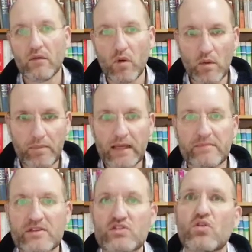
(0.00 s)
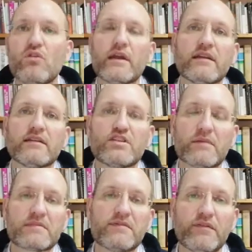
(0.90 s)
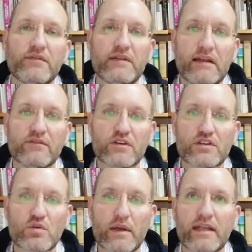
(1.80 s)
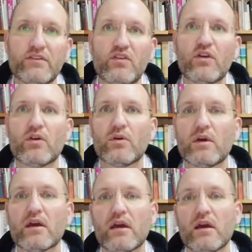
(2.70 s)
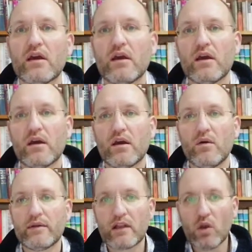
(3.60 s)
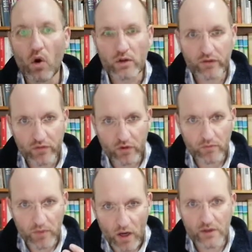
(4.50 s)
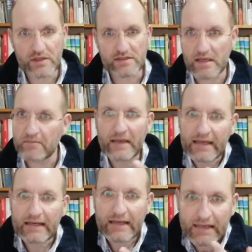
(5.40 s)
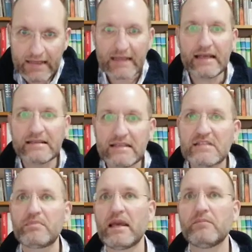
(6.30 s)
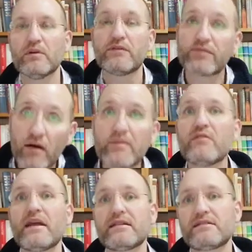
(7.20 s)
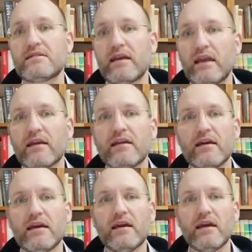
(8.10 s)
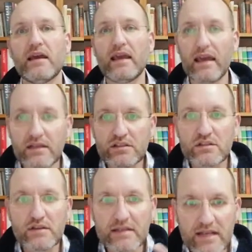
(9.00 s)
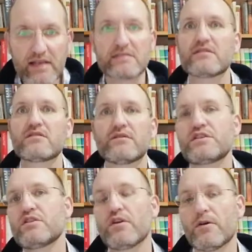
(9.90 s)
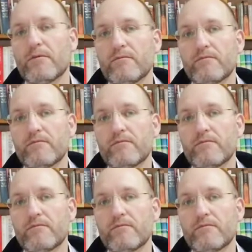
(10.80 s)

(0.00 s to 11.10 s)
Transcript: Well, we pick up the story in chapter 15, verse 22, where the Lord, through Moses, immediately leads his people from the Red Sea into the desert of Shur.